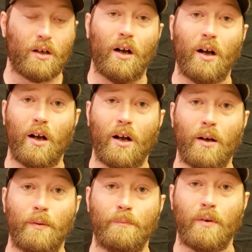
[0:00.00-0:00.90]

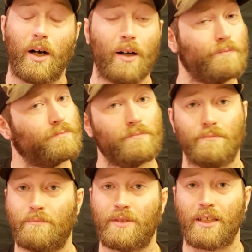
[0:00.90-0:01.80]

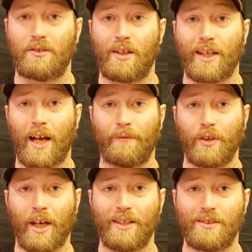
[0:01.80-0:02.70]
That's all I got for
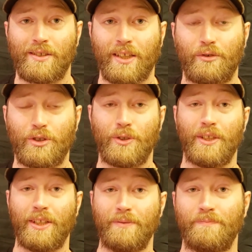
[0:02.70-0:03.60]
you guys. Thanks for tuning in.